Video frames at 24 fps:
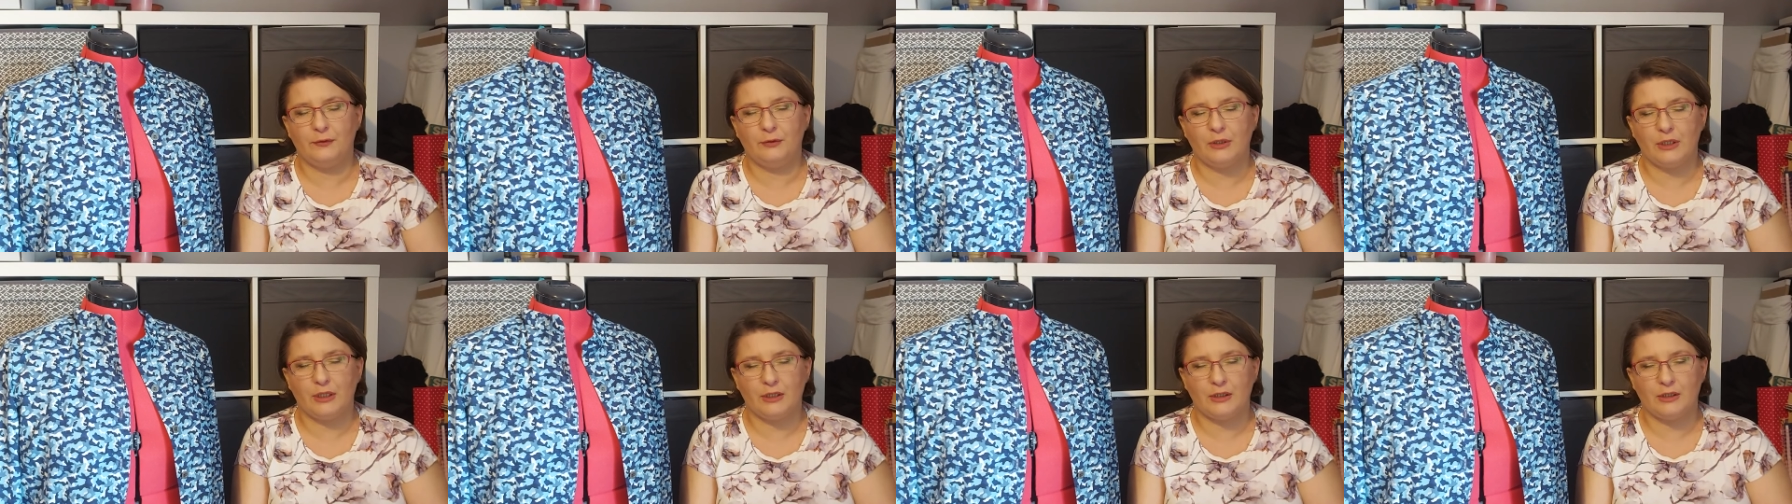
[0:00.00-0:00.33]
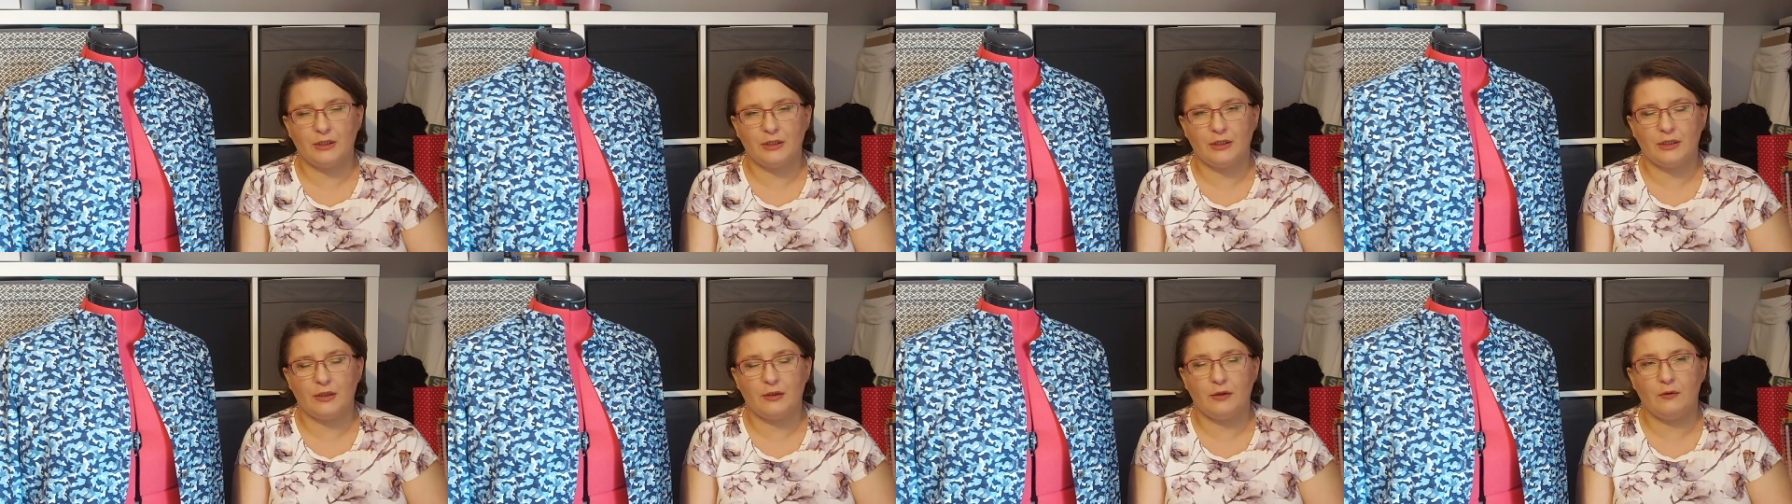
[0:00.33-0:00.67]

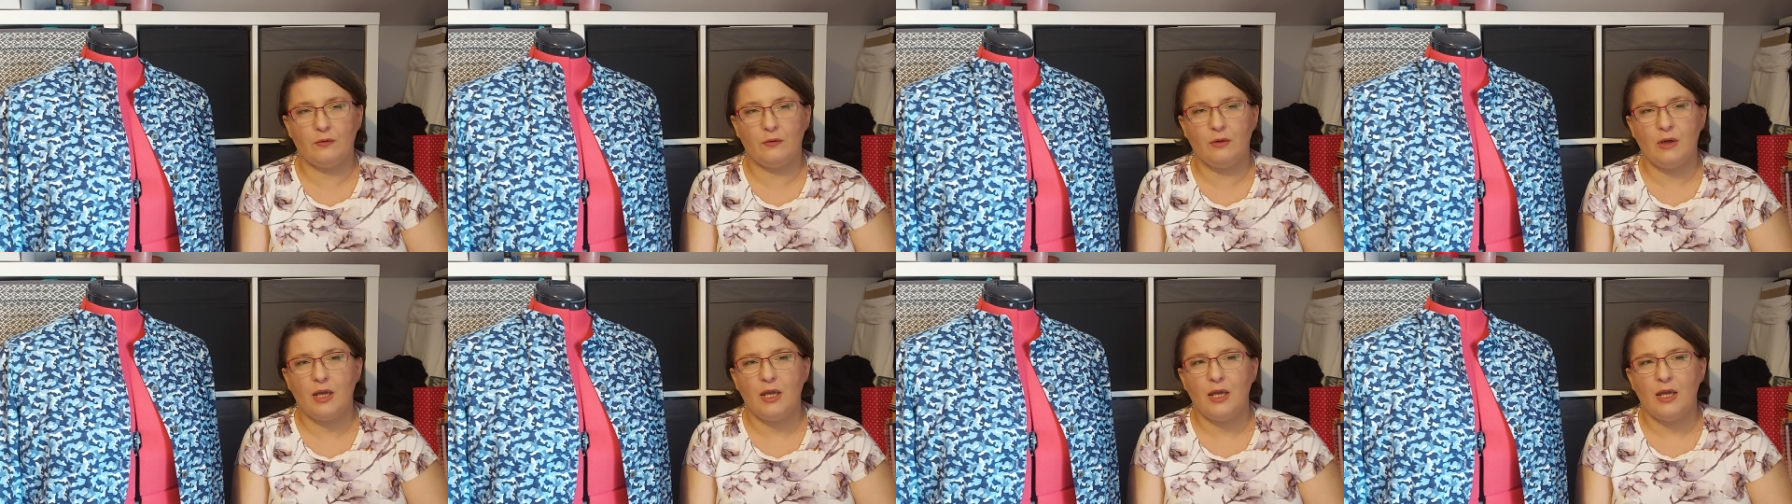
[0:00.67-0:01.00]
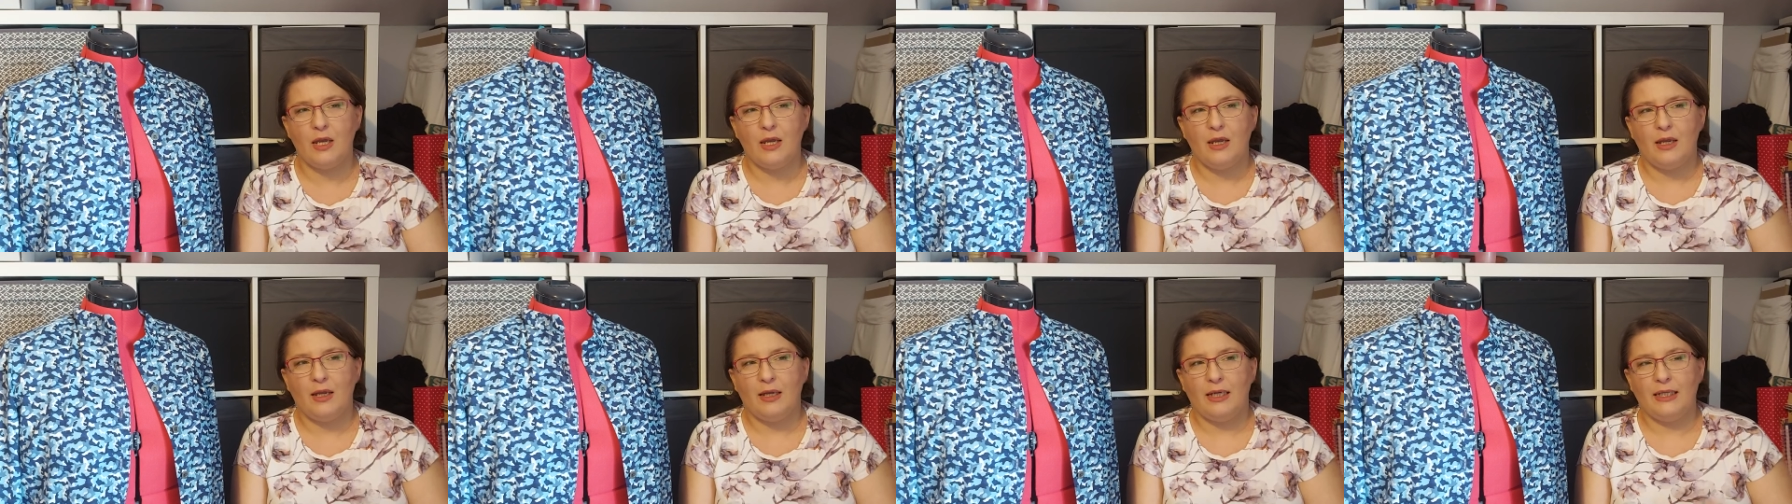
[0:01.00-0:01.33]
years ago
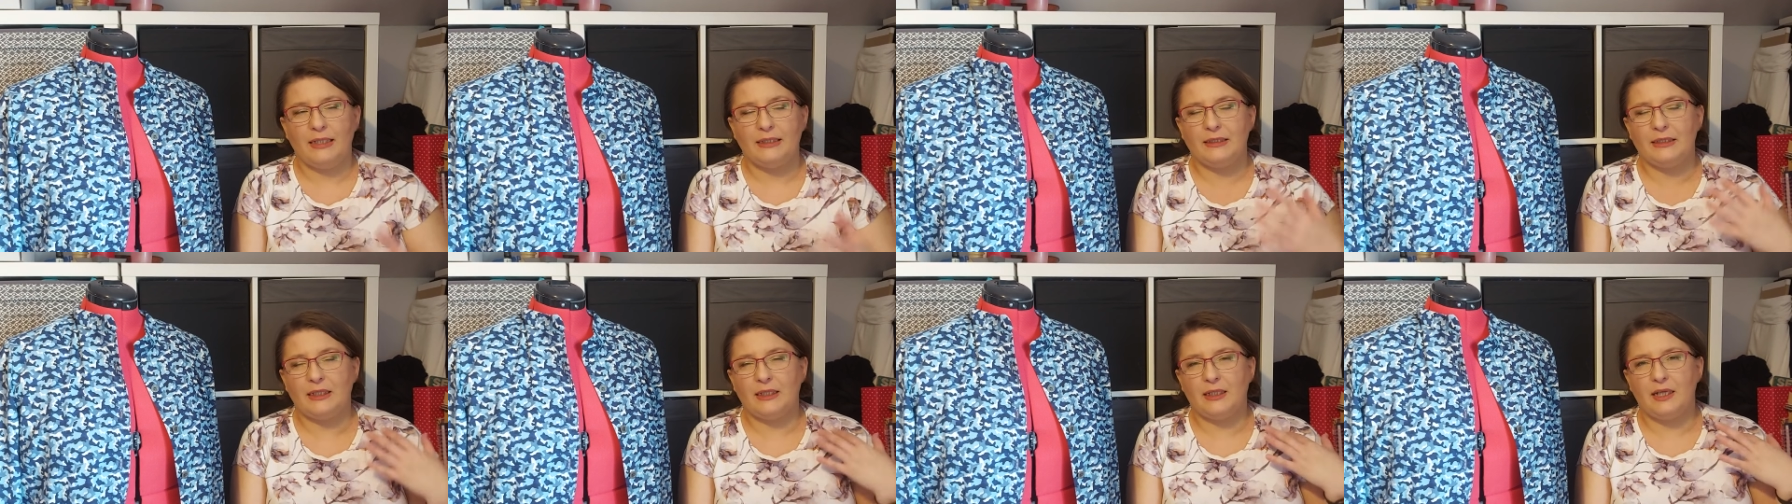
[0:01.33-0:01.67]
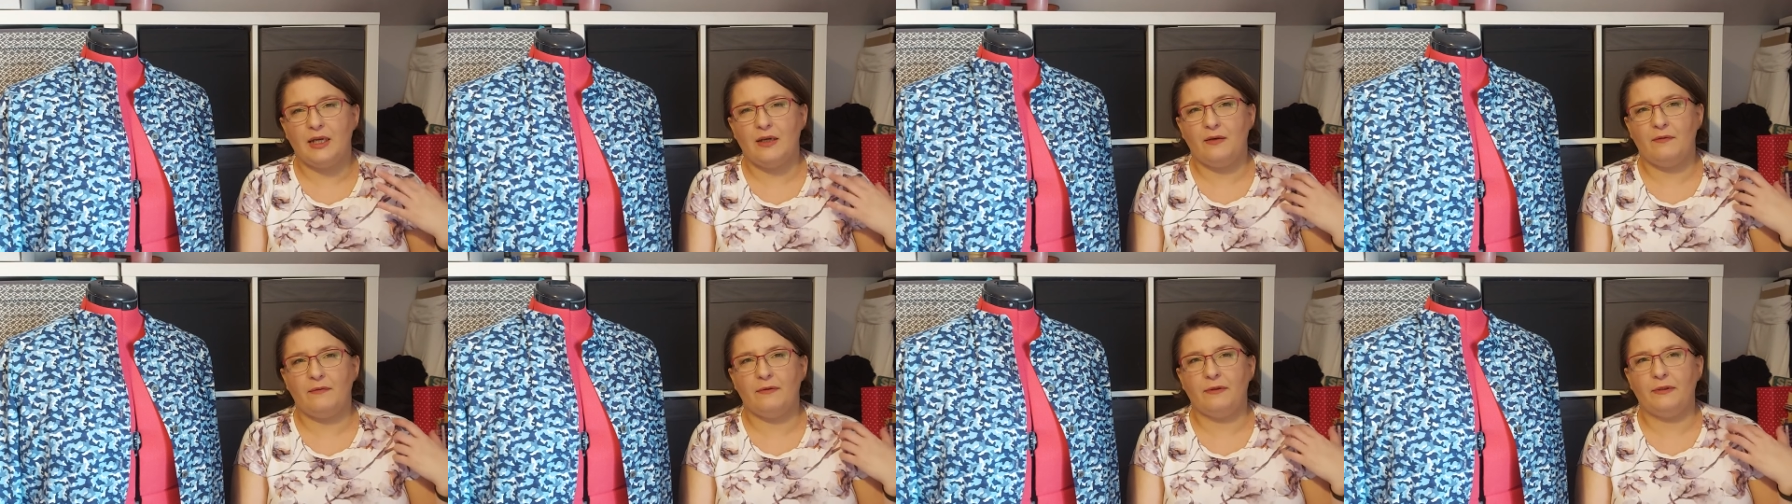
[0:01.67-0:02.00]
and I
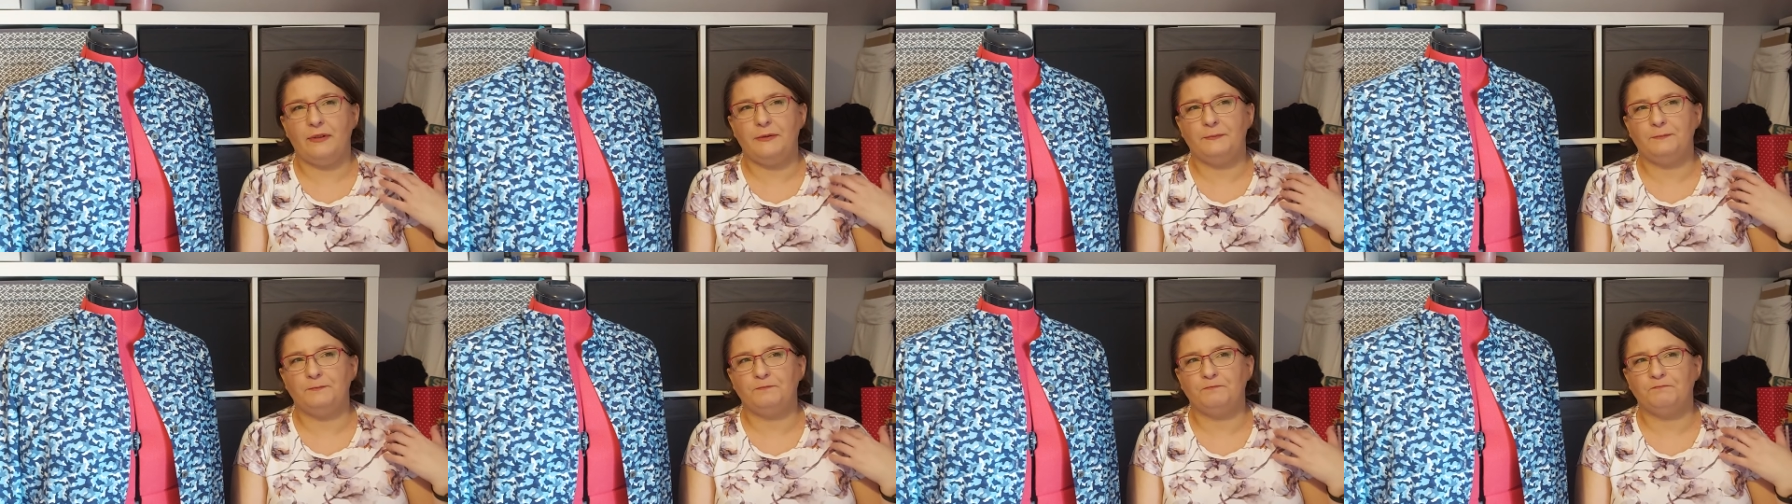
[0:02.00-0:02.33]
have it